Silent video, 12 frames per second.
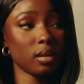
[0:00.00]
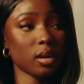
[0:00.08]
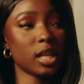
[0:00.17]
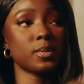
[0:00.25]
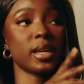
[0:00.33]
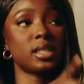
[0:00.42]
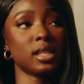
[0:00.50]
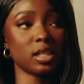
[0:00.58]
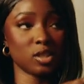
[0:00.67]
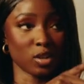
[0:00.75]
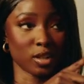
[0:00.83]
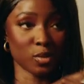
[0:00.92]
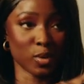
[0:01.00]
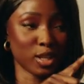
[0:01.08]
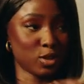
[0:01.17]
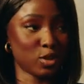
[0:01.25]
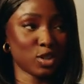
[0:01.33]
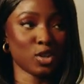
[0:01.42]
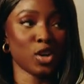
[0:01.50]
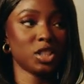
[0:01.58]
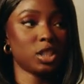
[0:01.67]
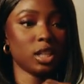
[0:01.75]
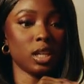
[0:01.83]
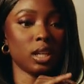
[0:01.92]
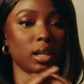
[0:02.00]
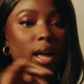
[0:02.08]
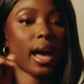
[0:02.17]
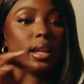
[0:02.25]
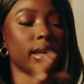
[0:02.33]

Because my sister, the one that you just saw, she had